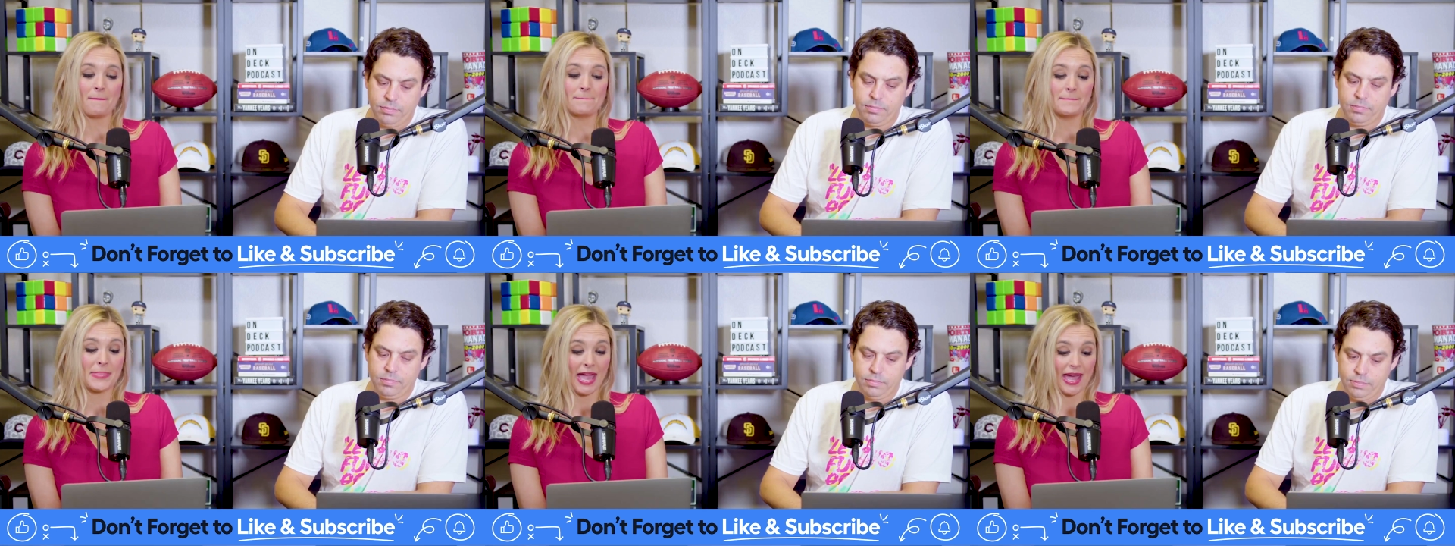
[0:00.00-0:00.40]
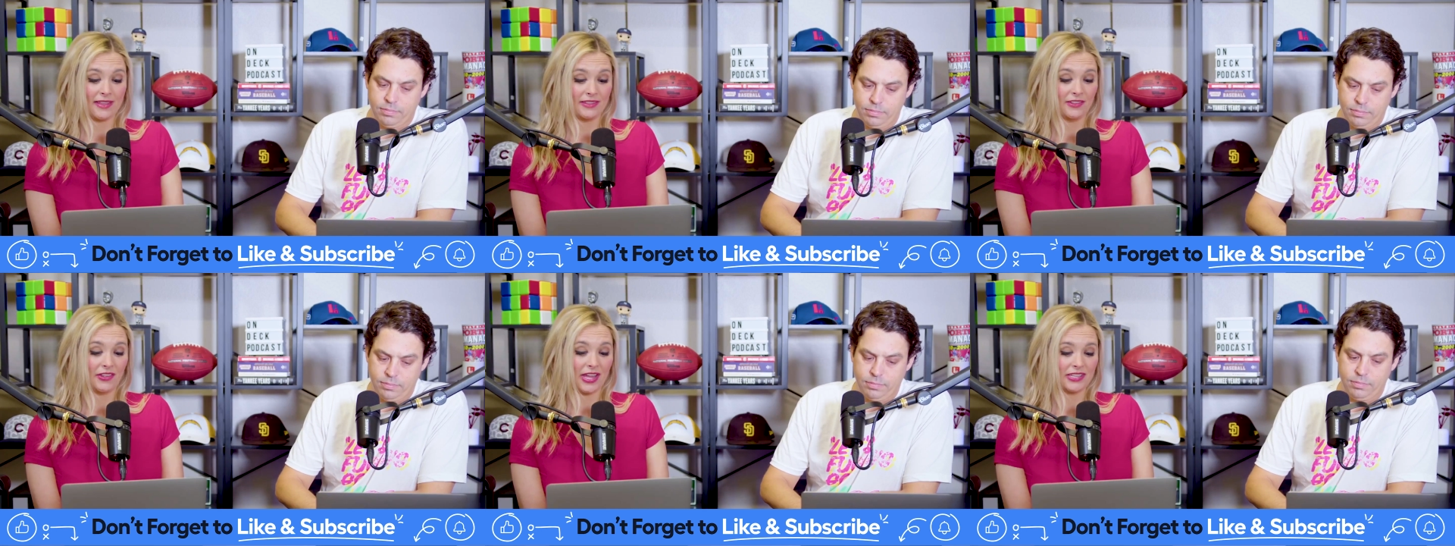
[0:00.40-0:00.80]

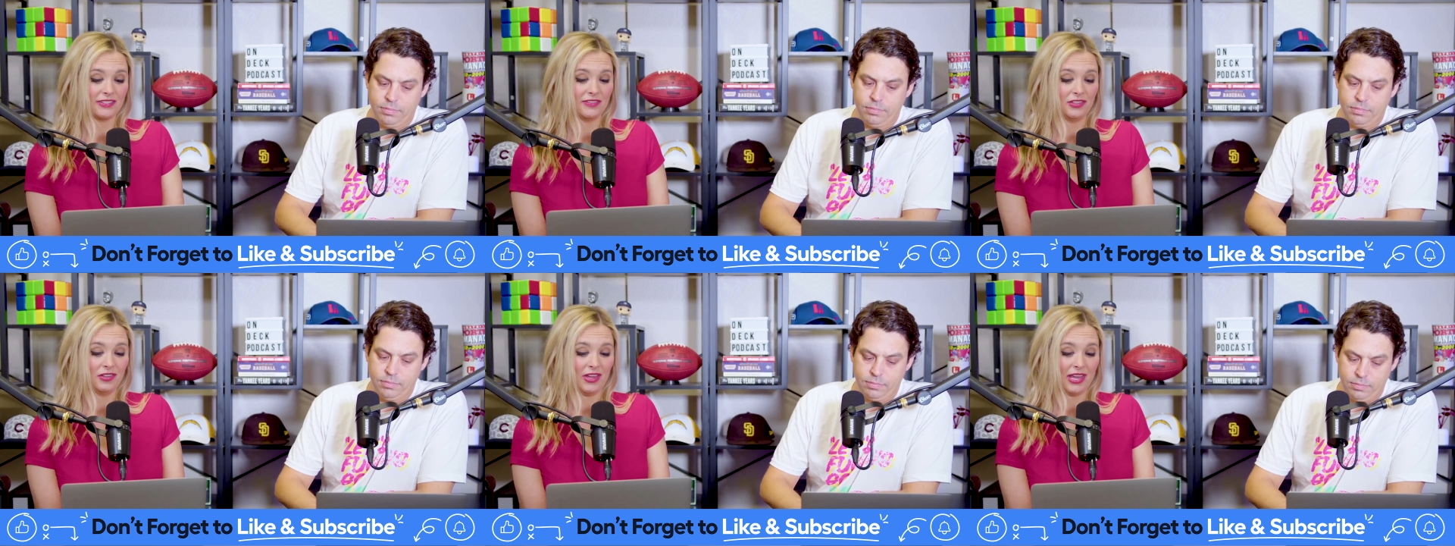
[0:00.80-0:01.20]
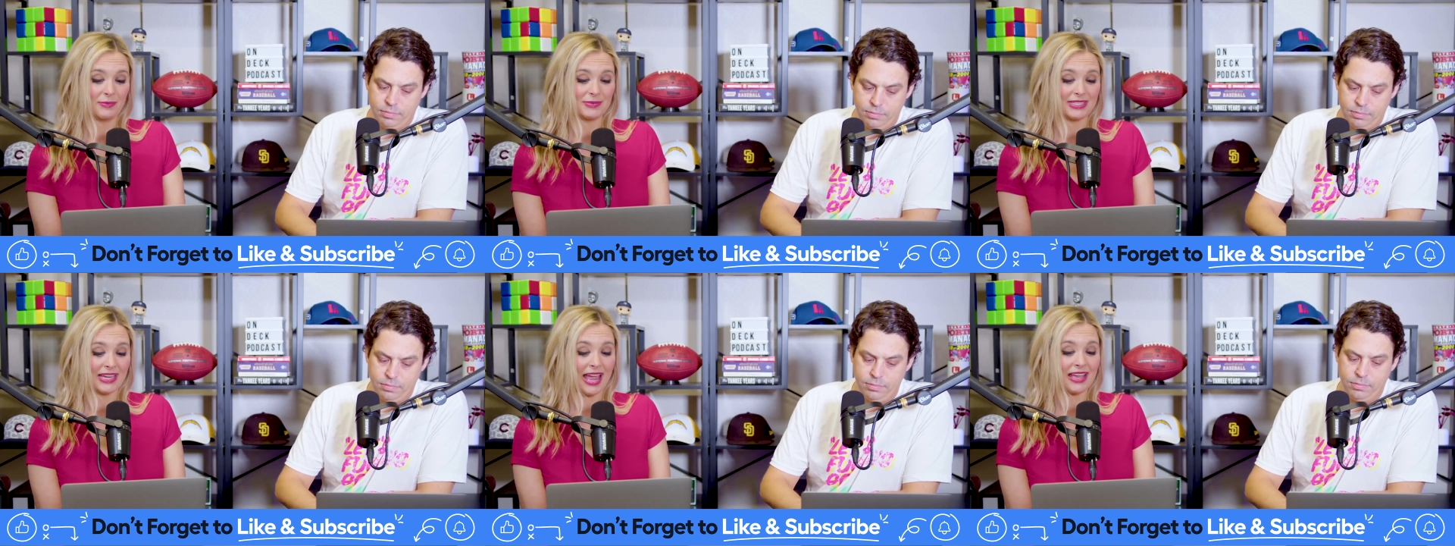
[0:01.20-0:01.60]
Speaker 1: bad the last few
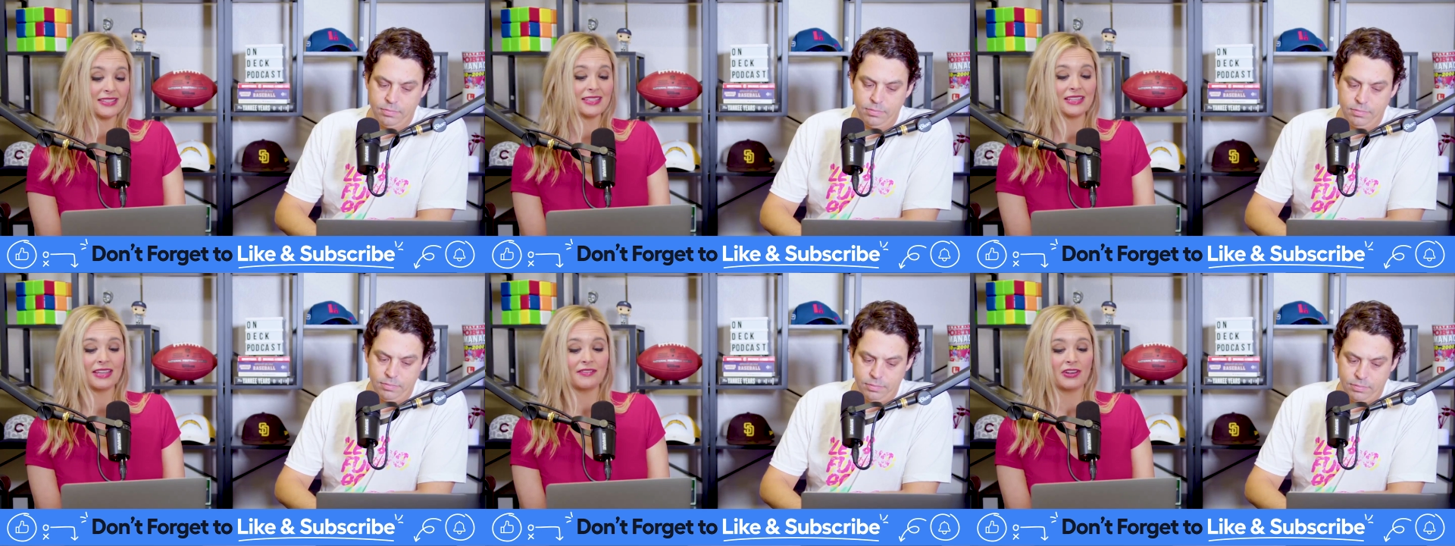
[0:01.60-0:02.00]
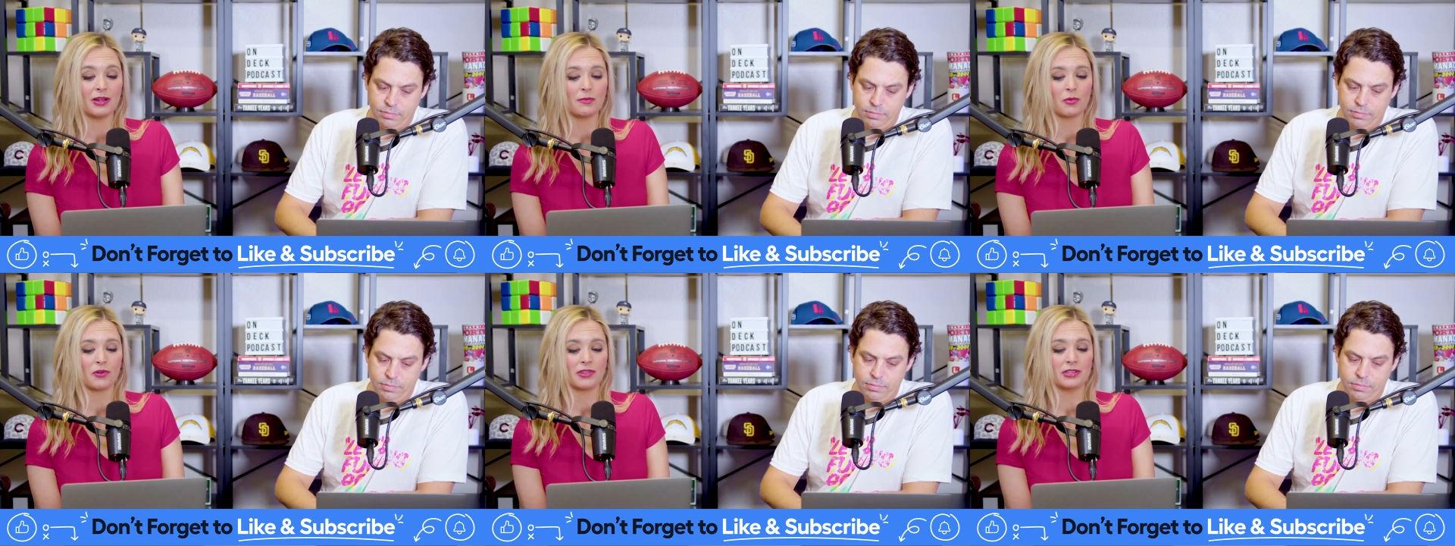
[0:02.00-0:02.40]
games and mm-hmm. hasn't given up
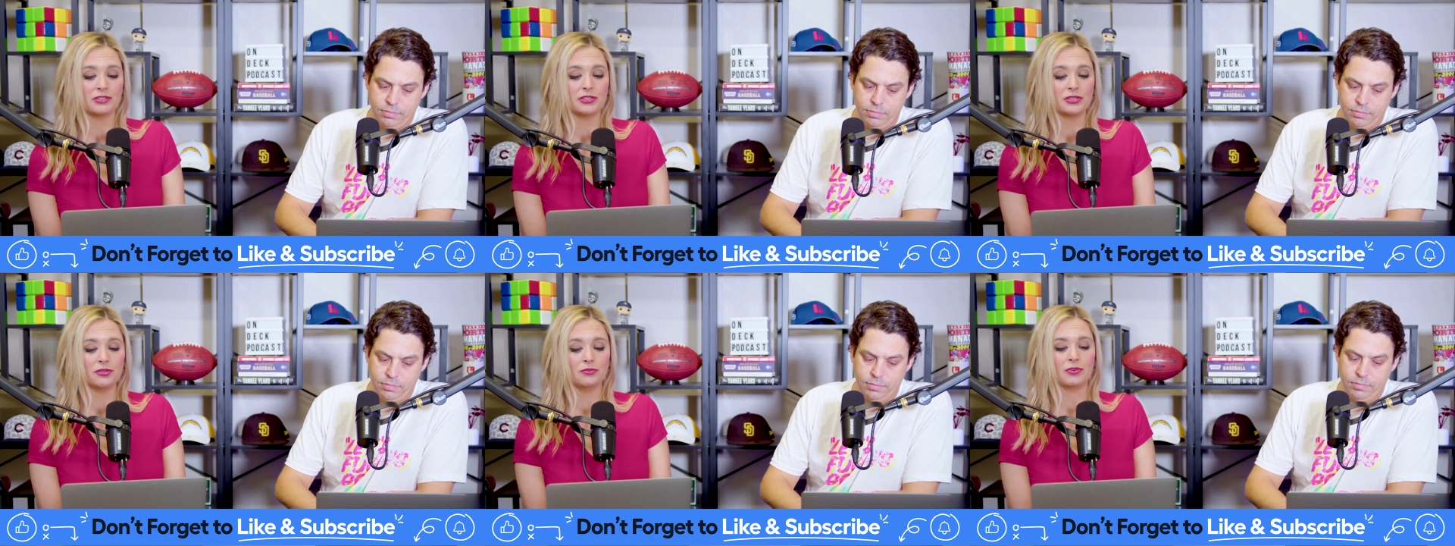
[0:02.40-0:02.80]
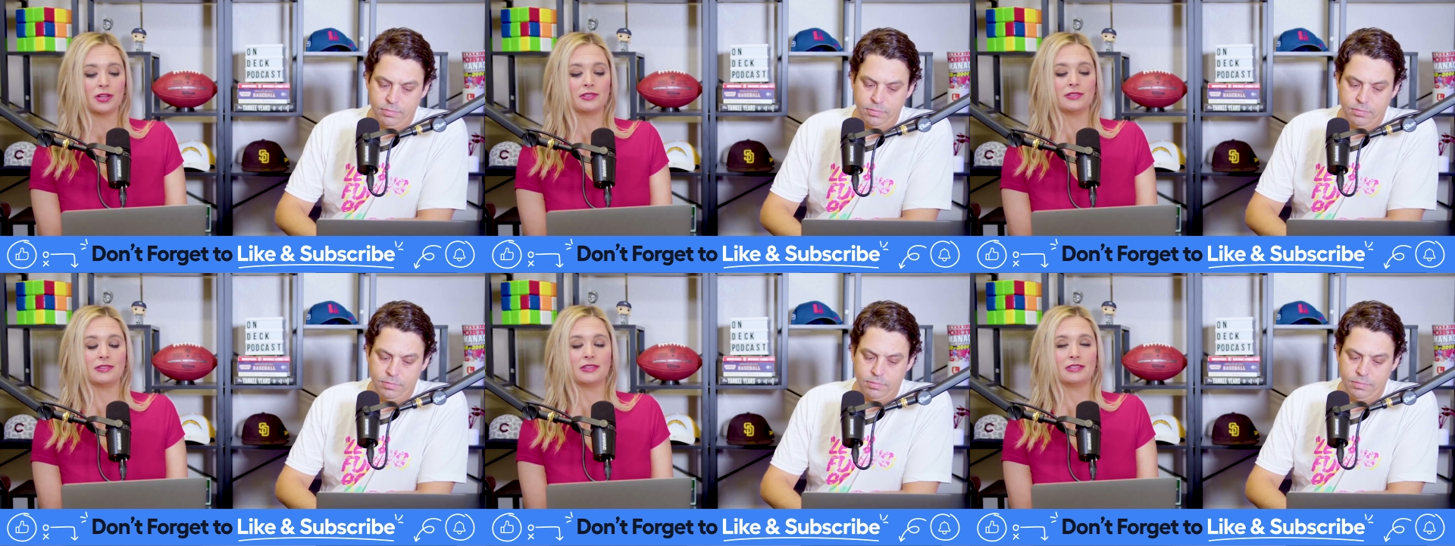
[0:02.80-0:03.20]
more than two
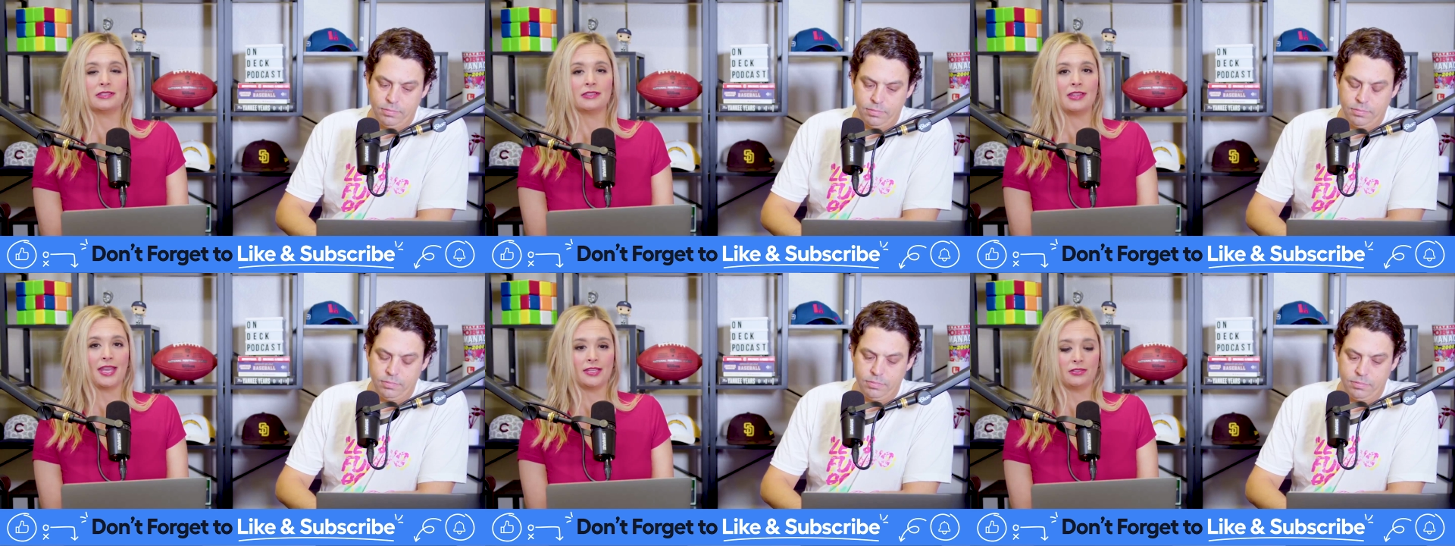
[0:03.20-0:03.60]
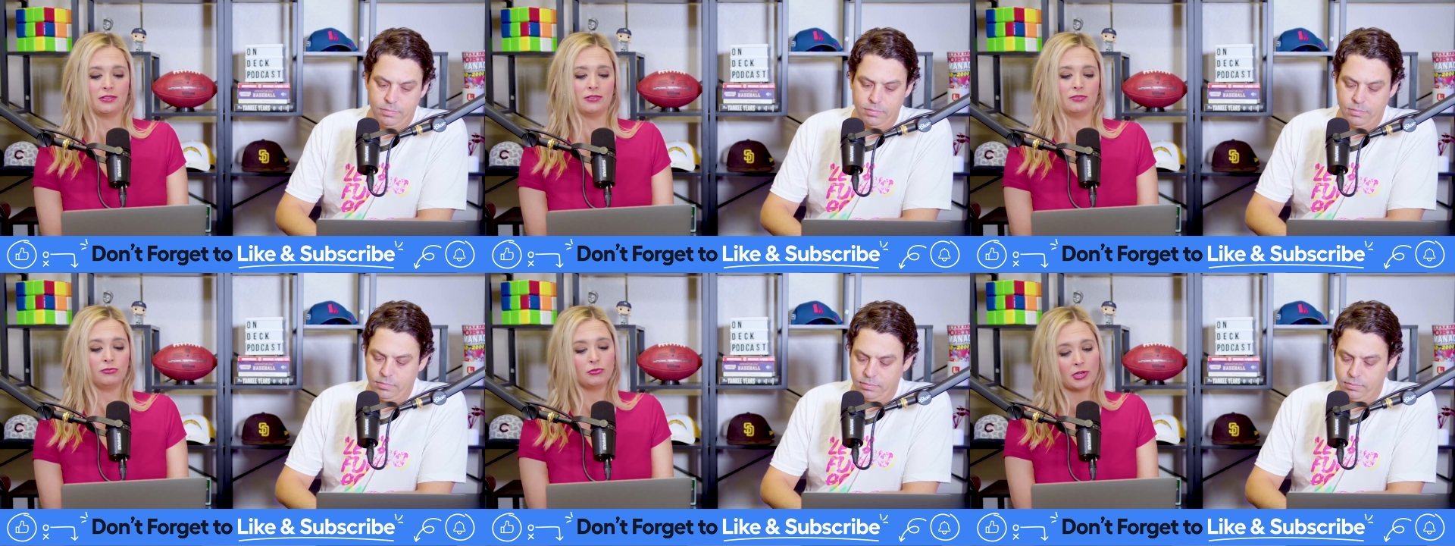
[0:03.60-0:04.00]
runs in his last
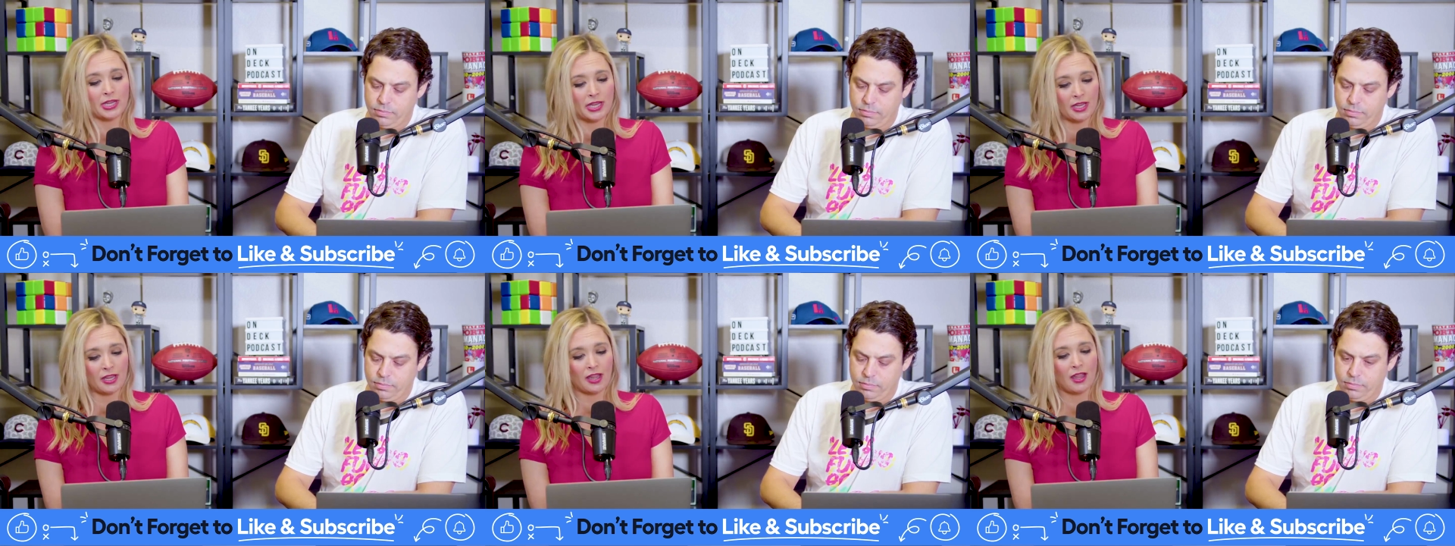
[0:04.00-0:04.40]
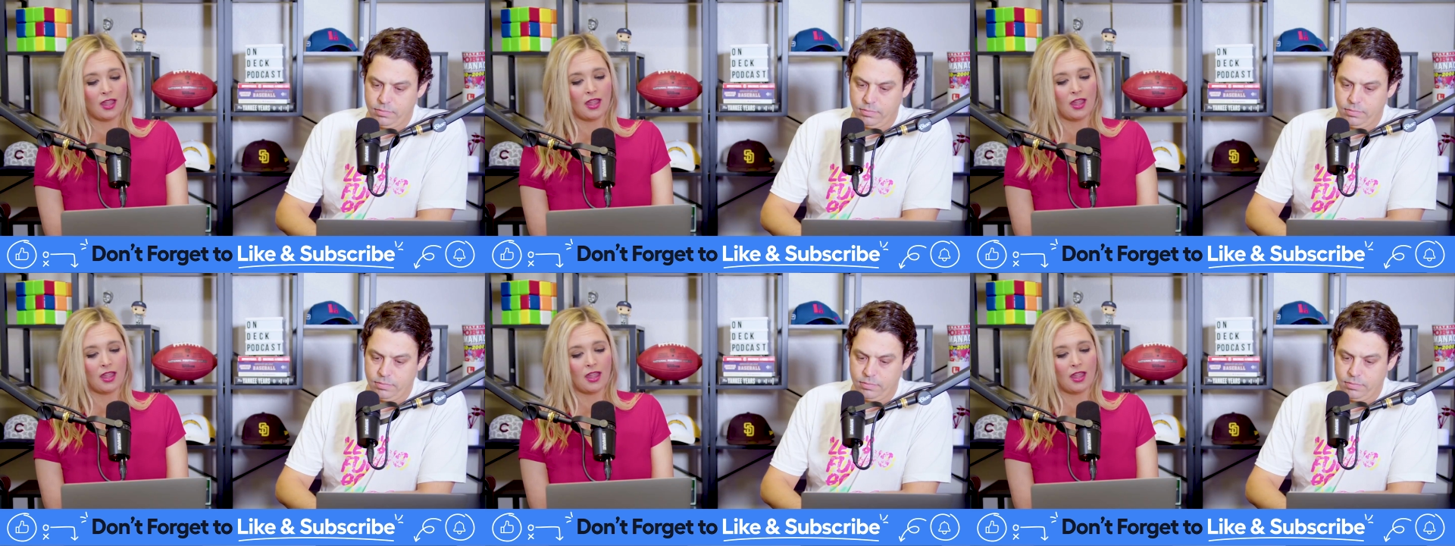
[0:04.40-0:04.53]
three.